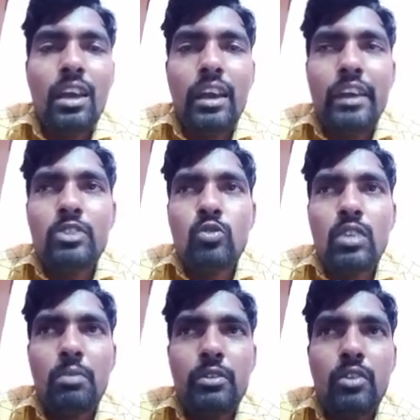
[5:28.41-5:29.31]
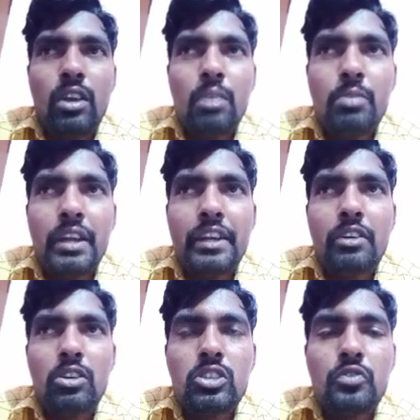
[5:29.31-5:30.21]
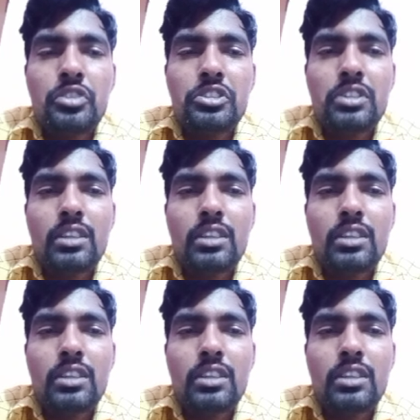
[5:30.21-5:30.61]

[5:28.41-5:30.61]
Earth will be vibrated artificial.